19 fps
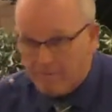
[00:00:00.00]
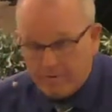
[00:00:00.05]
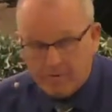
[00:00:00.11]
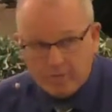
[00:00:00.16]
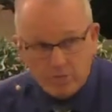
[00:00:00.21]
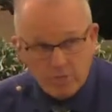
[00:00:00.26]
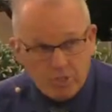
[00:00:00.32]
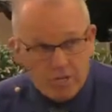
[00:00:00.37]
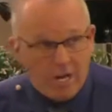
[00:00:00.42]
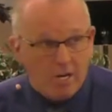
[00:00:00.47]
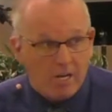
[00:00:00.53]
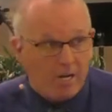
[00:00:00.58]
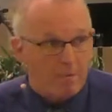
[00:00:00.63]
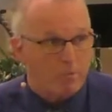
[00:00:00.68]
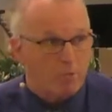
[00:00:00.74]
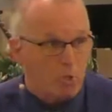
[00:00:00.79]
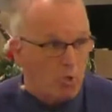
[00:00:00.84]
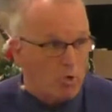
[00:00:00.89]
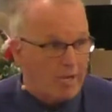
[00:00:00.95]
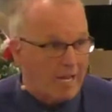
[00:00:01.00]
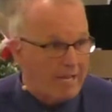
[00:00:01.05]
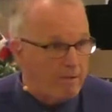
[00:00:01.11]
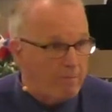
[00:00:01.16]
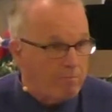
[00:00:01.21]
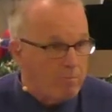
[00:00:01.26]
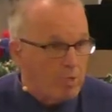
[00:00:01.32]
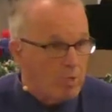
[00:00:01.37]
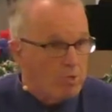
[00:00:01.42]
shall come shortly.
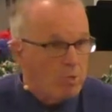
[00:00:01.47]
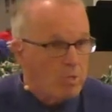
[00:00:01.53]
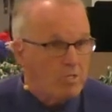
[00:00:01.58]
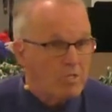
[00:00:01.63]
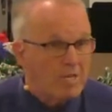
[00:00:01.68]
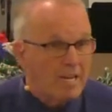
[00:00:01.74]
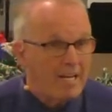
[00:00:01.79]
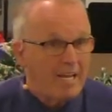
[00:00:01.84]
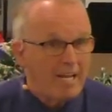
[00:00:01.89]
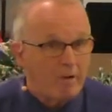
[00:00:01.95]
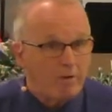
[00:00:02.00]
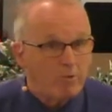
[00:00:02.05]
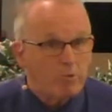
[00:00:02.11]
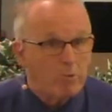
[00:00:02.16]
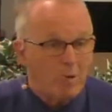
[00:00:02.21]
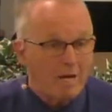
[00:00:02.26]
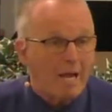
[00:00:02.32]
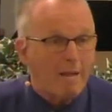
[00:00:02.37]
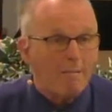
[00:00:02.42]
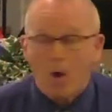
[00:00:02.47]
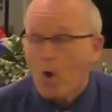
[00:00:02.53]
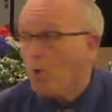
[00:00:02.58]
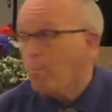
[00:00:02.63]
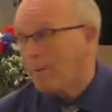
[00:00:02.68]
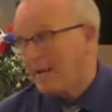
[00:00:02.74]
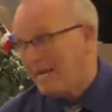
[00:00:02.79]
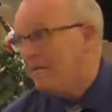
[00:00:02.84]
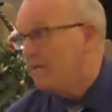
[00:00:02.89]
So he's saying, here's what I'm
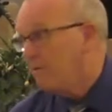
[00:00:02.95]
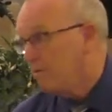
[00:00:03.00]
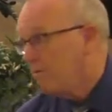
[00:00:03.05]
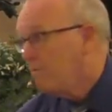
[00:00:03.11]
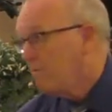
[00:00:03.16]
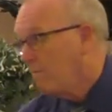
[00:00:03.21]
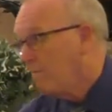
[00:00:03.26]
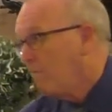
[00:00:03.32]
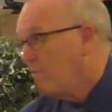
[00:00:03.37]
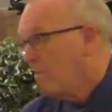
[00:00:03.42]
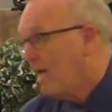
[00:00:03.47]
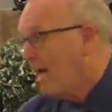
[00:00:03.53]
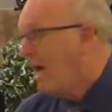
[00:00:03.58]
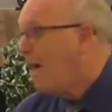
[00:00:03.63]
hoping. I'm